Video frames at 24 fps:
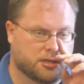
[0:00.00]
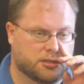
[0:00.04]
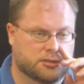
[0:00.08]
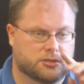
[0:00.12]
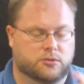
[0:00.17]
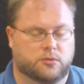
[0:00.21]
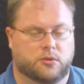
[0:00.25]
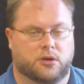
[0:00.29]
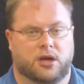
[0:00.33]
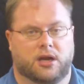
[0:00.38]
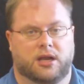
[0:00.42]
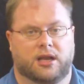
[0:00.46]

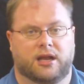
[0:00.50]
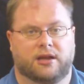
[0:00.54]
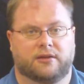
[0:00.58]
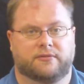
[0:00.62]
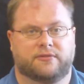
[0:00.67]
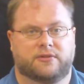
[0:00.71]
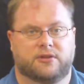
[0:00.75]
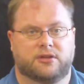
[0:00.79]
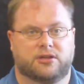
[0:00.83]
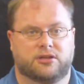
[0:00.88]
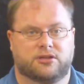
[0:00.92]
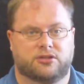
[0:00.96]
So what I'd like
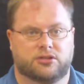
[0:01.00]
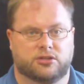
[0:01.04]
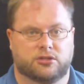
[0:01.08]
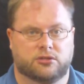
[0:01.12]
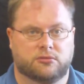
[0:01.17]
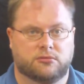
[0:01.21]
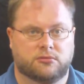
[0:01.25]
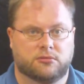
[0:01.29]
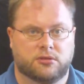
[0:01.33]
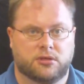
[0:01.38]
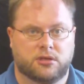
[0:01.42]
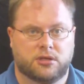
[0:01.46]
for you to
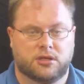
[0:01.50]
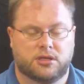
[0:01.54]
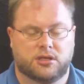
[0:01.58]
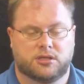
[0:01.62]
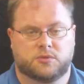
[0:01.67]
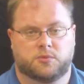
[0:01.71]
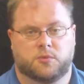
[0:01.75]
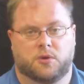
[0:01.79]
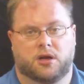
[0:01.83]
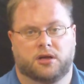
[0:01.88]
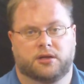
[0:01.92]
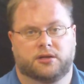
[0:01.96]
do
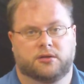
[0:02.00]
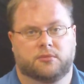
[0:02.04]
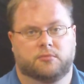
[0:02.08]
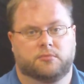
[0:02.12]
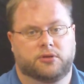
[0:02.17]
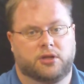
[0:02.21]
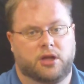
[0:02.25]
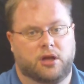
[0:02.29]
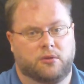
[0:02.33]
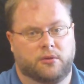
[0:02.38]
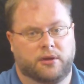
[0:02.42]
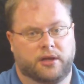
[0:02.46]
is while you're
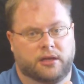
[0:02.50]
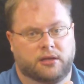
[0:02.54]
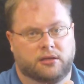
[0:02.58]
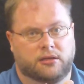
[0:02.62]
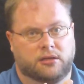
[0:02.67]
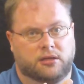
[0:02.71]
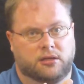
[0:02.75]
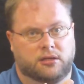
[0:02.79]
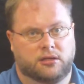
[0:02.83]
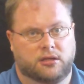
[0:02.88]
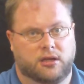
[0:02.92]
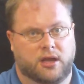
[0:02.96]

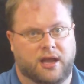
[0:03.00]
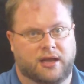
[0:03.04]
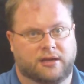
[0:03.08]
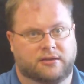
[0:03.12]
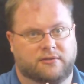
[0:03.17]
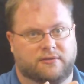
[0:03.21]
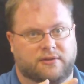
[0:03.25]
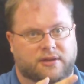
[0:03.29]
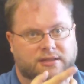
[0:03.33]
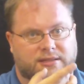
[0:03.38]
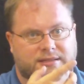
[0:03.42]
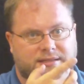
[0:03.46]
blowing and you
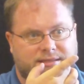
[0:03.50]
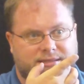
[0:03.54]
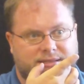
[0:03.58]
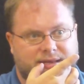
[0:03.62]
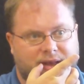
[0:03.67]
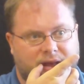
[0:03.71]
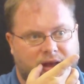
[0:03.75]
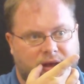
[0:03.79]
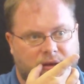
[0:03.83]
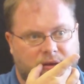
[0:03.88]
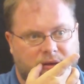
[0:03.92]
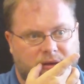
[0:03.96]
activate the
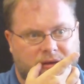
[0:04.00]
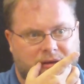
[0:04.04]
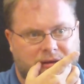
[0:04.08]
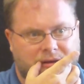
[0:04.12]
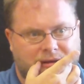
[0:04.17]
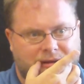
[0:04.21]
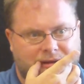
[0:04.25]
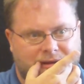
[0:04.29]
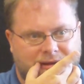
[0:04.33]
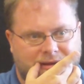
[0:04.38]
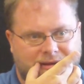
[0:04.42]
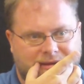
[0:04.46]
sound,
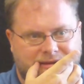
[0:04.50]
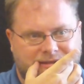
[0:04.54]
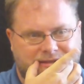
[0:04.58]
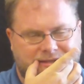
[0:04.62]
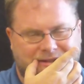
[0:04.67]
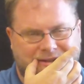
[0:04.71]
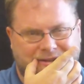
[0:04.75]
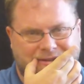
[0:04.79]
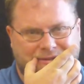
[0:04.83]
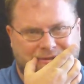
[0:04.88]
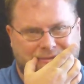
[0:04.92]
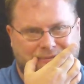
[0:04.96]

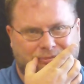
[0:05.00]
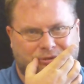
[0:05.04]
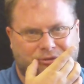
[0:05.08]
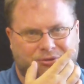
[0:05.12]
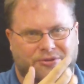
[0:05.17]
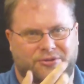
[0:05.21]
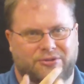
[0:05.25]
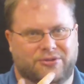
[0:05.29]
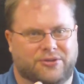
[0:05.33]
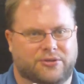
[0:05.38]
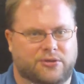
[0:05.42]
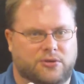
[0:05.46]
start to
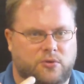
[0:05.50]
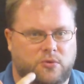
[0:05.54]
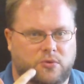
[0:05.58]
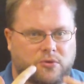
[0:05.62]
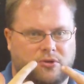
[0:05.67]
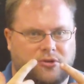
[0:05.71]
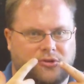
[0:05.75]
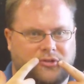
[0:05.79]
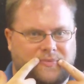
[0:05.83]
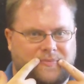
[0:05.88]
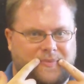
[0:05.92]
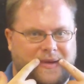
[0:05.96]
pull your
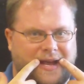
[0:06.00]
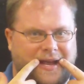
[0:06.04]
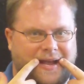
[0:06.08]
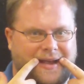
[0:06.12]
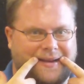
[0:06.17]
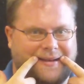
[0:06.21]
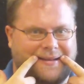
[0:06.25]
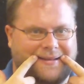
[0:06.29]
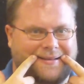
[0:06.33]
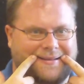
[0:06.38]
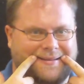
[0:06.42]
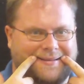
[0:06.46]
corners
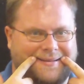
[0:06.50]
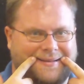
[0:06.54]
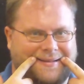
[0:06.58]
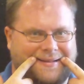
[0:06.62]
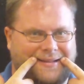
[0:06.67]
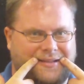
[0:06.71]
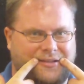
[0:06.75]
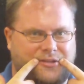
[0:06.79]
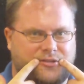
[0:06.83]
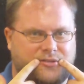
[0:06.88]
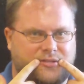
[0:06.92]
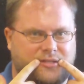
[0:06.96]
back. Kind of
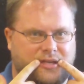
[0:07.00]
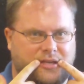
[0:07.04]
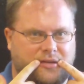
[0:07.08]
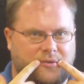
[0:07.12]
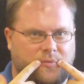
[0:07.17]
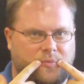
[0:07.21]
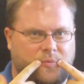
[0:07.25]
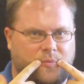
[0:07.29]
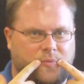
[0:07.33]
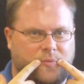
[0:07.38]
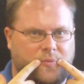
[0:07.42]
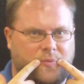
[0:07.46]
like you're
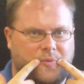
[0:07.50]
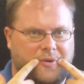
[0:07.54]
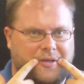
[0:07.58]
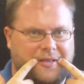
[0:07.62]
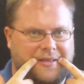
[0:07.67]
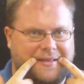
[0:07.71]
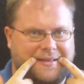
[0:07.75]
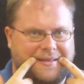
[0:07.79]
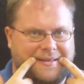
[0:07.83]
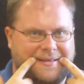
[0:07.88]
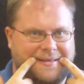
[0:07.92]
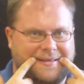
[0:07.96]
saying
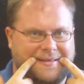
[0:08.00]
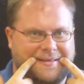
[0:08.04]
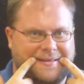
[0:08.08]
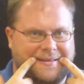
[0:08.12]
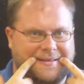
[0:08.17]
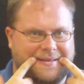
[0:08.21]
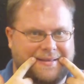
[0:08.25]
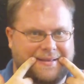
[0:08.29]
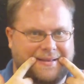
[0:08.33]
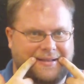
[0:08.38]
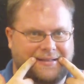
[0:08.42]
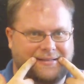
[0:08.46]

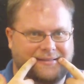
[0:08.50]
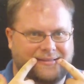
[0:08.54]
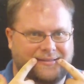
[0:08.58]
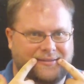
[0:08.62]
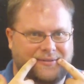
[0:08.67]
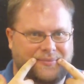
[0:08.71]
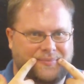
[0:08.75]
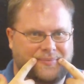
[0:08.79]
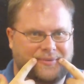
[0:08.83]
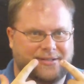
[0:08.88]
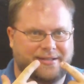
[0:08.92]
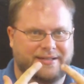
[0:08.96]
wee a
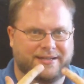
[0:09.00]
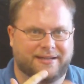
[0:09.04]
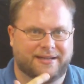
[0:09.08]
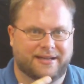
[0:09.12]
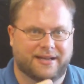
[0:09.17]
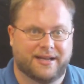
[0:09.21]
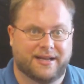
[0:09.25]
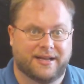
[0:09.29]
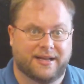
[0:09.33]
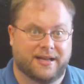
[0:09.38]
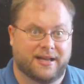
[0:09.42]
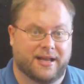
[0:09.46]
little bit,
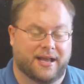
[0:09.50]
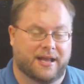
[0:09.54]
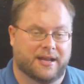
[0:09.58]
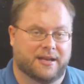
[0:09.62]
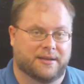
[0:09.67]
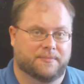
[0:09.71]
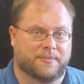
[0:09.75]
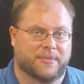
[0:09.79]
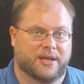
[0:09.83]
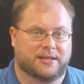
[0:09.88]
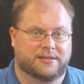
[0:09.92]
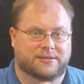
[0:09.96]

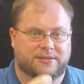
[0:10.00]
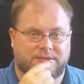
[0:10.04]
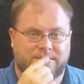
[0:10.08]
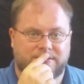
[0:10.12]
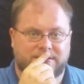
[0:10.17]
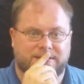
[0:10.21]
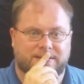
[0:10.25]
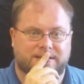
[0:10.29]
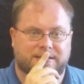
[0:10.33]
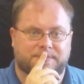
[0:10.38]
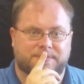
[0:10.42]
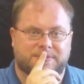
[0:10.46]
and make
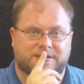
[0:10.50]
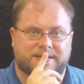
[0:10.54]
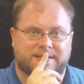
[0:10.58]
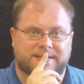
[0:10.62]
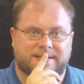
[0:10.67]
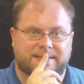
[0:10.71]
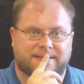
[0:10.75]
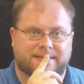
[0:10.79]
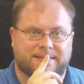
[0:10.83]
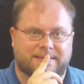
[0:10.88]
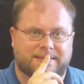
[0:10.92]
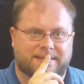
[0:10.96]
those lips
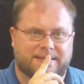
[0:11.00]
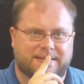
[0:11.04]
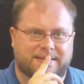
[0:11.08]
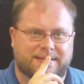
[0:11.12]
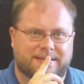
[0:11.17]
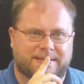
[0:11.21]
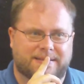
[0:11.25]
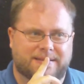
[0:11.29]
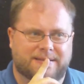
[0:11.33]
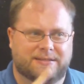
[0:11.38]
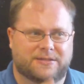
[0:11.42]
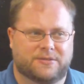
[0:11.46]
get a
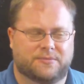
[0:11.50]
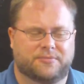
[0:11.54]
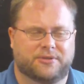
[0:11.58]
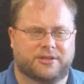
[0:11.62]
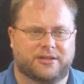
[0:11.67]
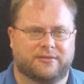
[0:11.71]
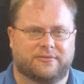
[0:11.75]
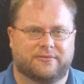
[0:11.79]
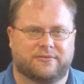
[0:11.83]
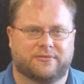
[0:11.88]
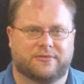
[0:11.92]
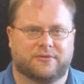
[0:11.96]
little
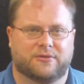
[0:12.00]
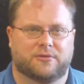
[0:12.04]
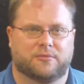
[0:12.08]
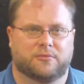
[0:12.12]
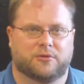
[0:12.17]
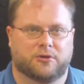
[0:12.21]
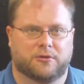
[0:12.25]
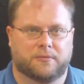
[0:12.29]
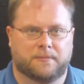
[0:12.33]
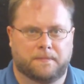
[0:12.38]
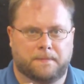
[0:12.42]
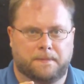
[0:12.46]
bit
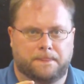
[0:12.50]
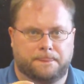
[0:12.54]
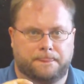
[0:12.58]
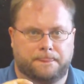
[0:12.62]
firmer.